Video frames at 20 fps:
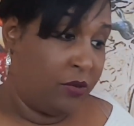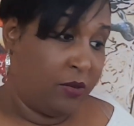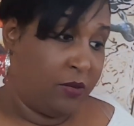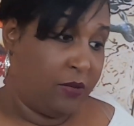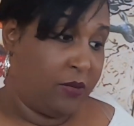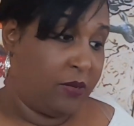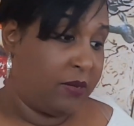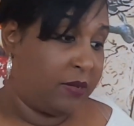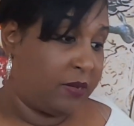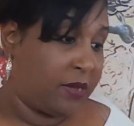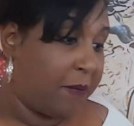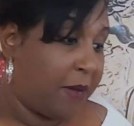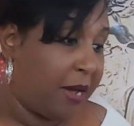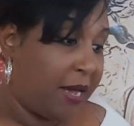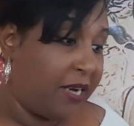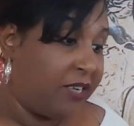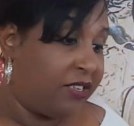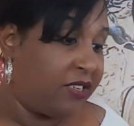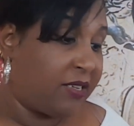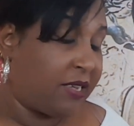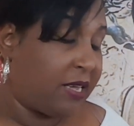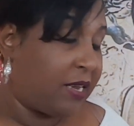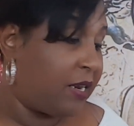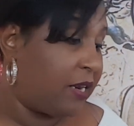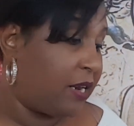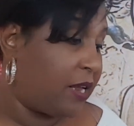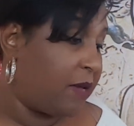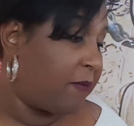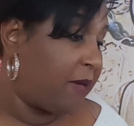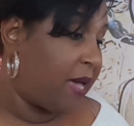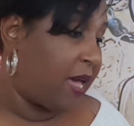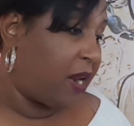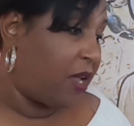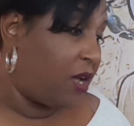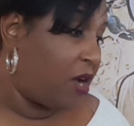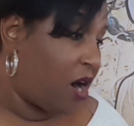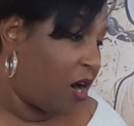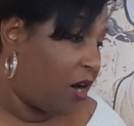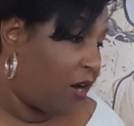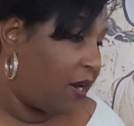somebody just ended up
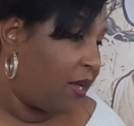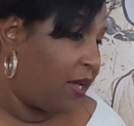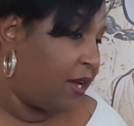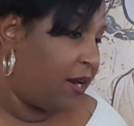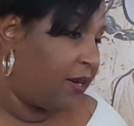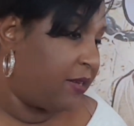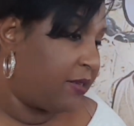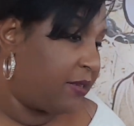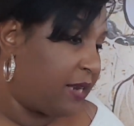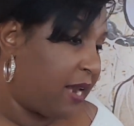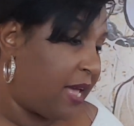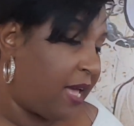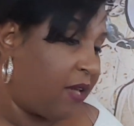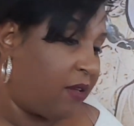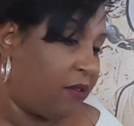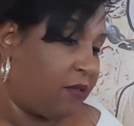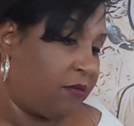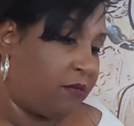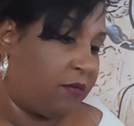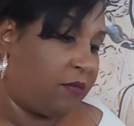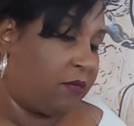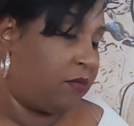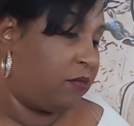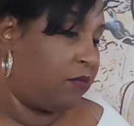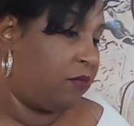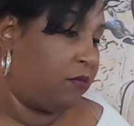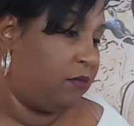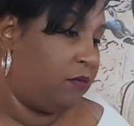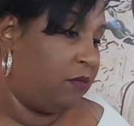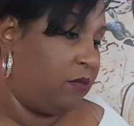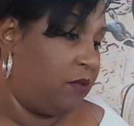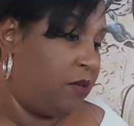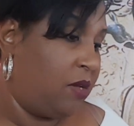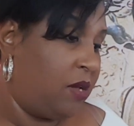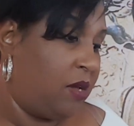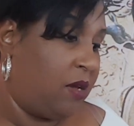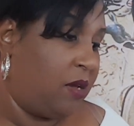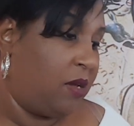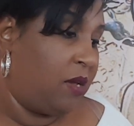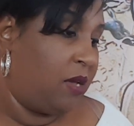getting hurt here. It's like,
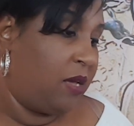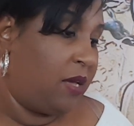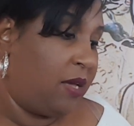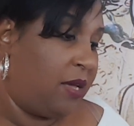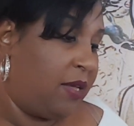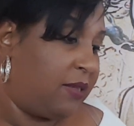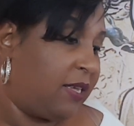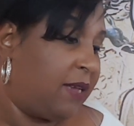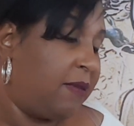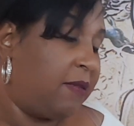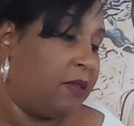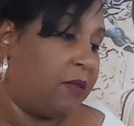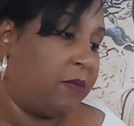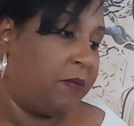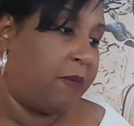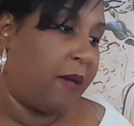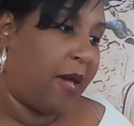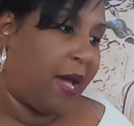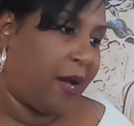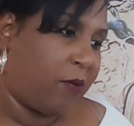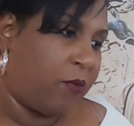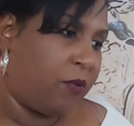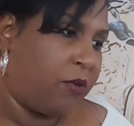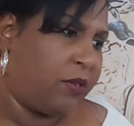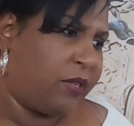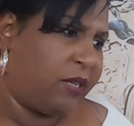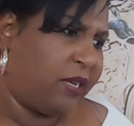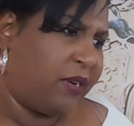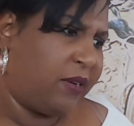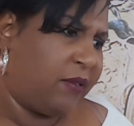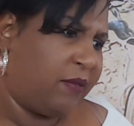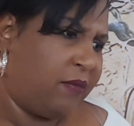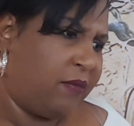it seems backwards here.